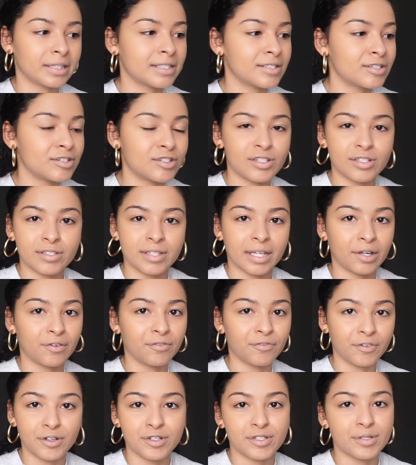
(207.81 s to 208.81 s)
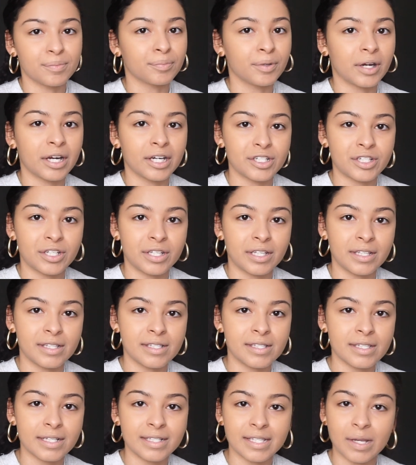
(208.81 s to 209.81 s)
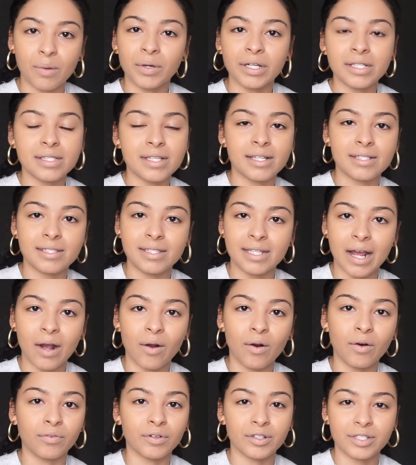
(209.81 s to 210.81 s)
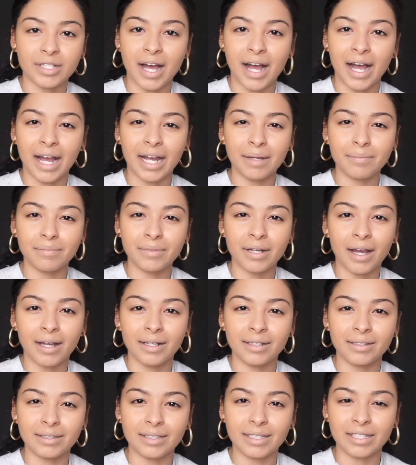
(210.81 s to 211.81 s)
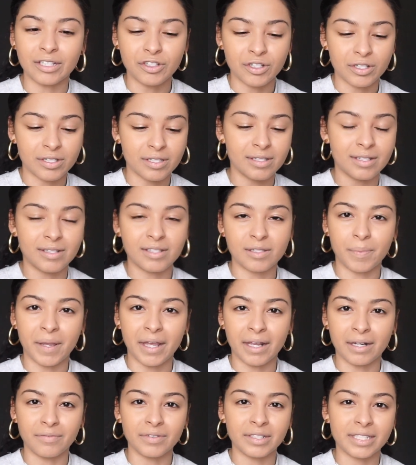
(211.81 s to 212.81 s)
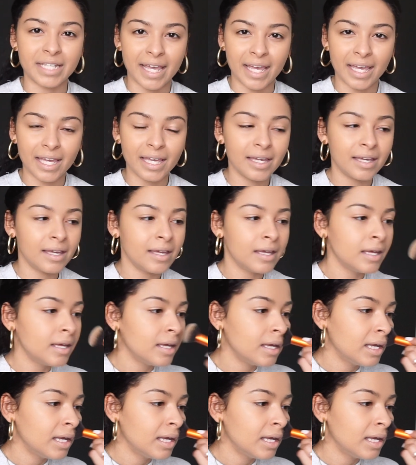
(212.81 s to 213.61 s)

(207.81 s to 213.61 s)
This is just like a first impressions, because I want to test it out over time, not in just a span of a day,